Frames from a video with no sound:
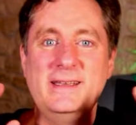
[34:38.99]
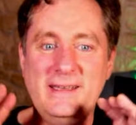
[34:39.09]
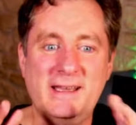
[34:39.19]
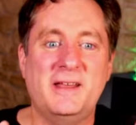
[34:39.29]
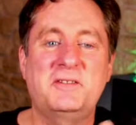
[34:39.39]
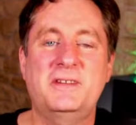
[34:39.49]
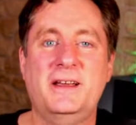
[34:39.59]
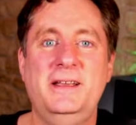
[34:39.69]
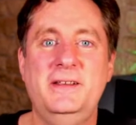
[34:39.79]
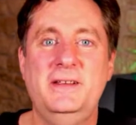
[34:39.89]
Yes,
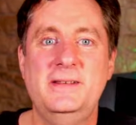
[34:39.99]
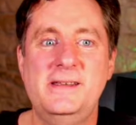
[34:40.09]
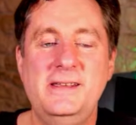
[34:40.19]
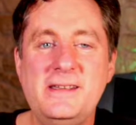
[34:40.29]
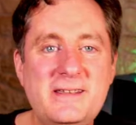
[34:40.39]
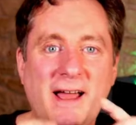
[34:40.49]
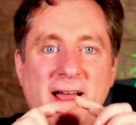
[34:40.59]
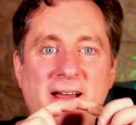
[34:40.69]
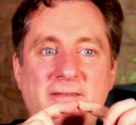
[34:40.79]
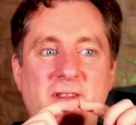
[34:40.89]
you need to
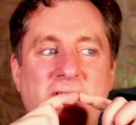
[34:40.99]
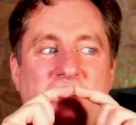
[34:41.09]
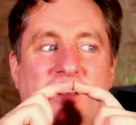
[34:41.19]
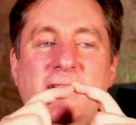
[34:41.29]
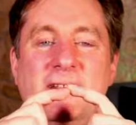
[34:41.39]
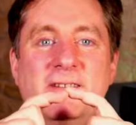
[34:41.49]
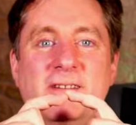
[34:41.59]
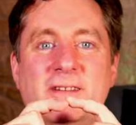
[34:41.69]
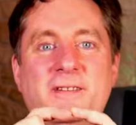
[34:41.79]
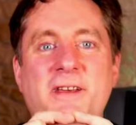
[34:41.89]
have the signs
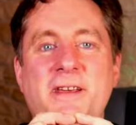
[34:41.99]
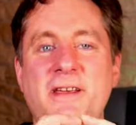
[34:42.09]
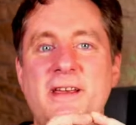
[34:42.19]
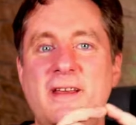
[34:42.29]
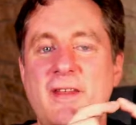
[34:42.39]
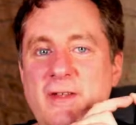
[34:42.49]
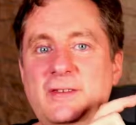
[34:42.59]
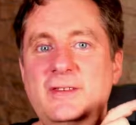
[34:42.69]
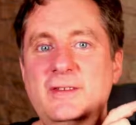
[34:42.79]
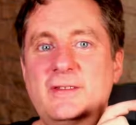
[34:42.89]
that say
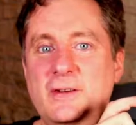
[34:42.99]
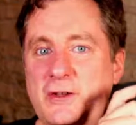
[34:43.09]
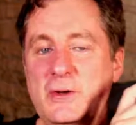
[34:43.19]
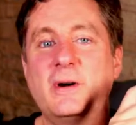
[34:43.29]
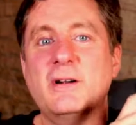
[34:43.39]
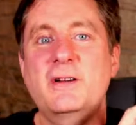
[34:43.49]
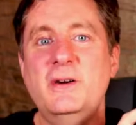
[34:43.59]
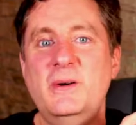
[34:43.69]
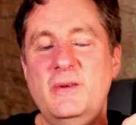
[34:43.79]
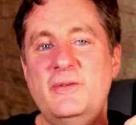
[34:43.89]
this is a QR
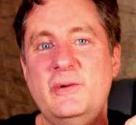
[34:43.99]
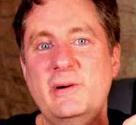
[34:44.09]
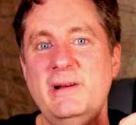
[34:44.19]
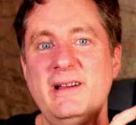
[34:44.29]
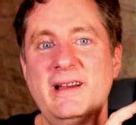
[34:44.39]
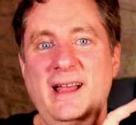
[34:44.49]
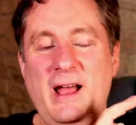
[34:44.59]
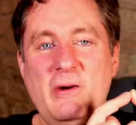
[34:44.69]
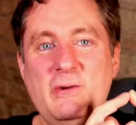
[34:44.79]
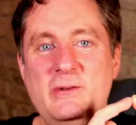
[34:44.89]
code for
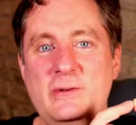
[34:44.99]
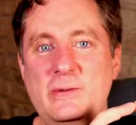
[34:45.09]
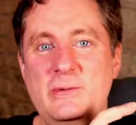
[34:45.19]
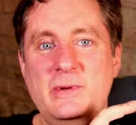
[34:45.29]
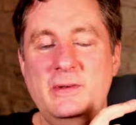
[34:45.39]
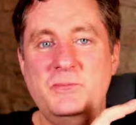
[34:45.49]
how to